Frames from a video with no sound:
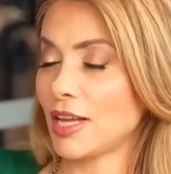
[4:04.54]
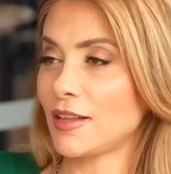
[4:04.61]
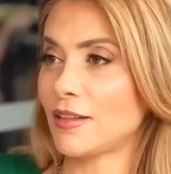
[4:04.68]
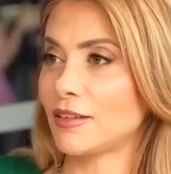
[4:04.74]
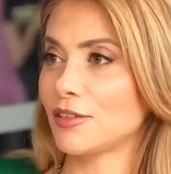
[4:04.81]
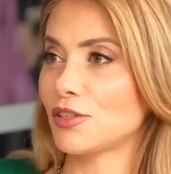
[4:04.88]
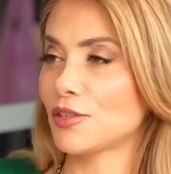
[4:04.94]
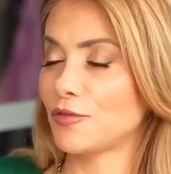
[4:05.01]
you
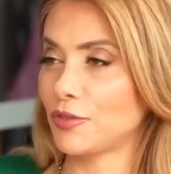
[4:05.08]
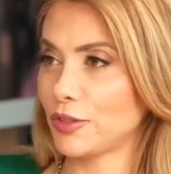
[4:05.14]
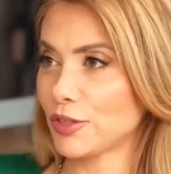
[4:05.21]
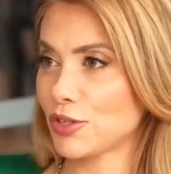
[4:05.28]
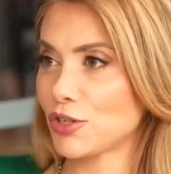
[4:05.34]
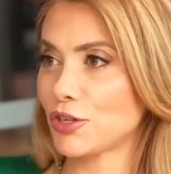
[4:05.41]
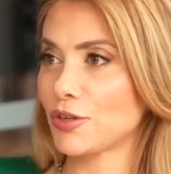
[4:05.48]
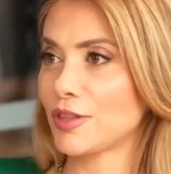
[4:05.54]
say, that it's the
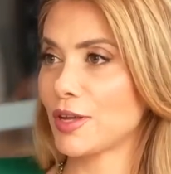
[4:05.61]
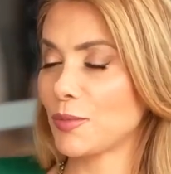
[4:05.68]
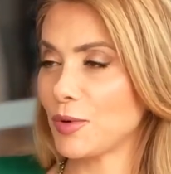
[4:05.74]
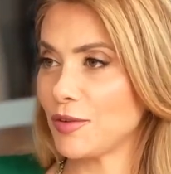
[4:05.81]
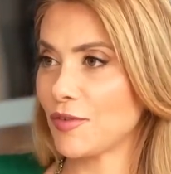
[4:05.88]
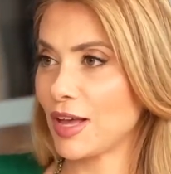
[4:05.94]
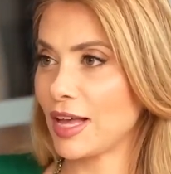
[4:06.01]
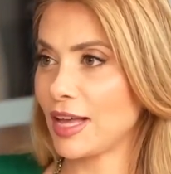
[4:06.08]
first year
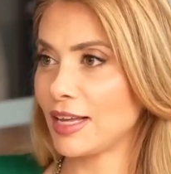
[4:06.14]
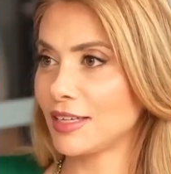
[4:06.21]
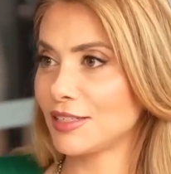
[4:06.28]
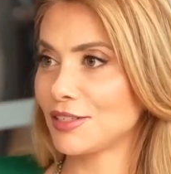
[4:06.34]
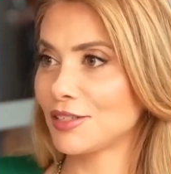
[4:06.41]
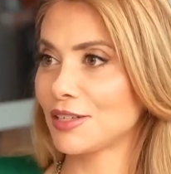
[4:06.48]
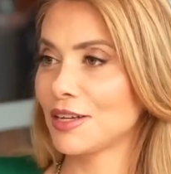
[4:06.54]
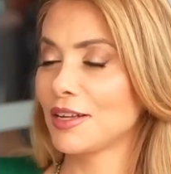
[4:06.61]
that we've
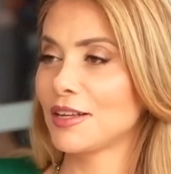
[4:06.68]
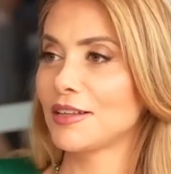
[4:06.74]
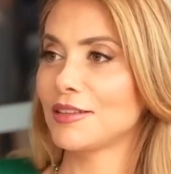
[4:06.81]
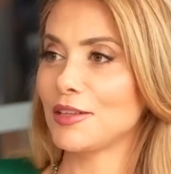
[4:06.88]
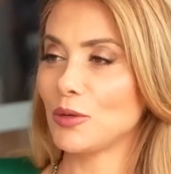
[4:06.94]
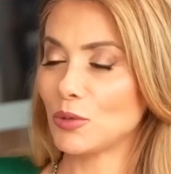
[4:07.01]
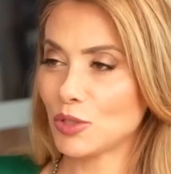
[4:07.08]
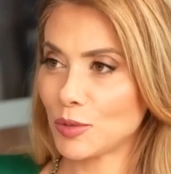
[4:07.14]
had
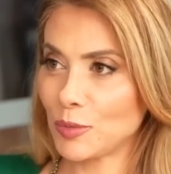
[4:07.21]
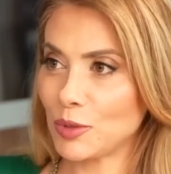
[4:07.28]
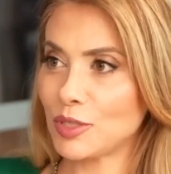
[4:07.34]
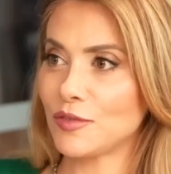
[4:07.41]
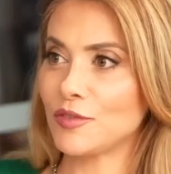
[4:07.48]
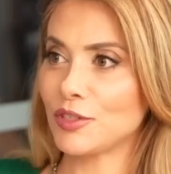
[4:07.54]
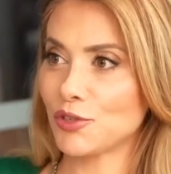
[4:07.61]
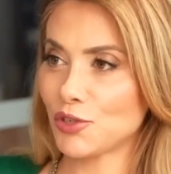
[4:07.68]
the
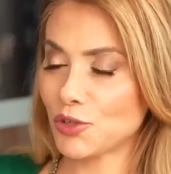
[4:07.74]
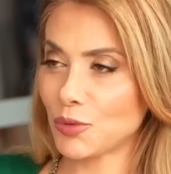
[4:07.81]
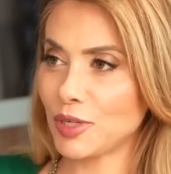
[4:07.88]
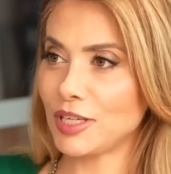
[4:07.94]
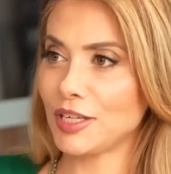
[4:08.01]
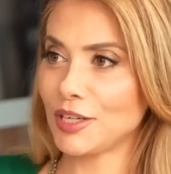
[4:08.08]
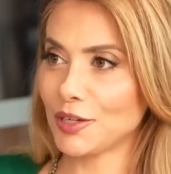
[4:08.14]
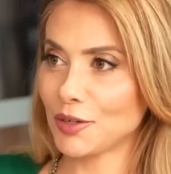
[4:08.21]
automotive
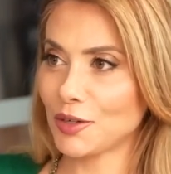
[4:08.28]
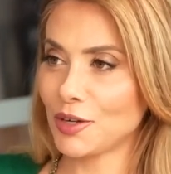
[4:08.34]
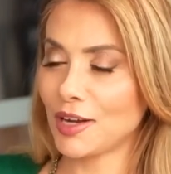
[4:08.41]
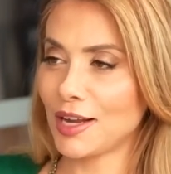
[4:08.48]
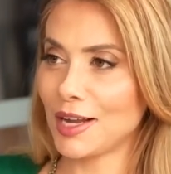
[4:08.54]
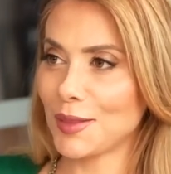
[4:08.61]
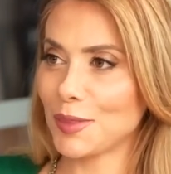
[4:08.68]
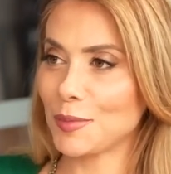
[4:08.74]
industry
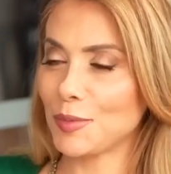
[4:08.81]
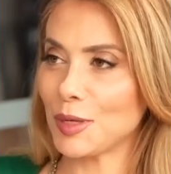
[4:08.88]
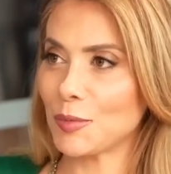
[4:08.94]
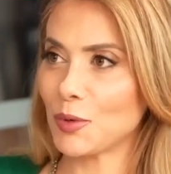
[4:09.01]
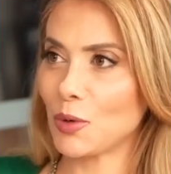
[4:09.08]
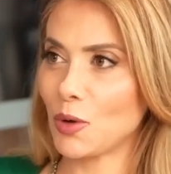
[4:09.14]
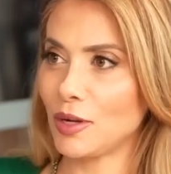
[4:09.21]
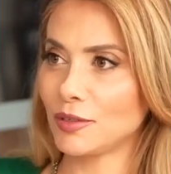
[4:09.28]
here at the
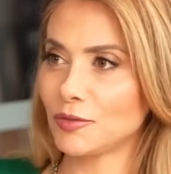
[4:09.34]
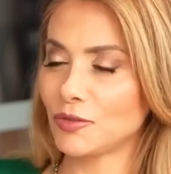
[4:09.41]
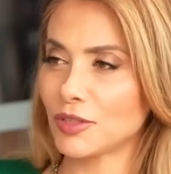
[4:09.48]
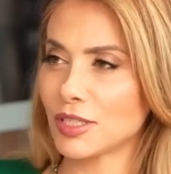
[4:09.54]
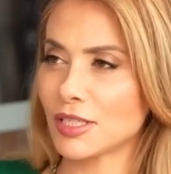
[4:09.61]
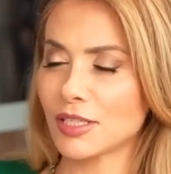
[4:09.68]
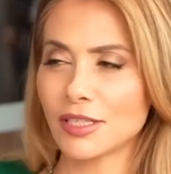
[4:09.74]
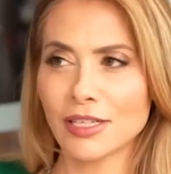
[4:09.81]
BMO
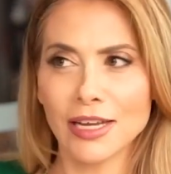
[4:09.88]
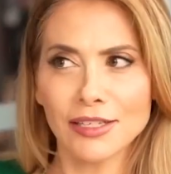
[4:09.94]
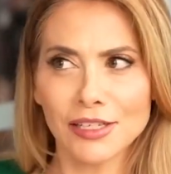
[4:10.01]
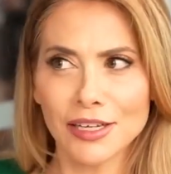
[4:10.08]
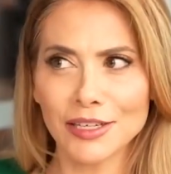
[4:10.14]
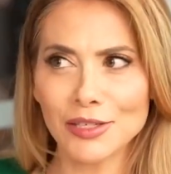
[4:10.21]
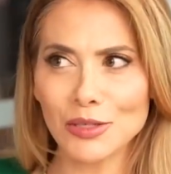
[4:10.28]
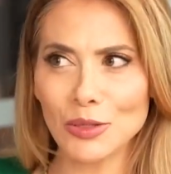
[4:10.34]
conference, and
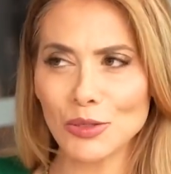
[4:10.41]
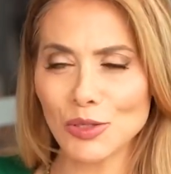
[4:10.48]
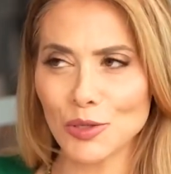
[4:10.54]
Tesla is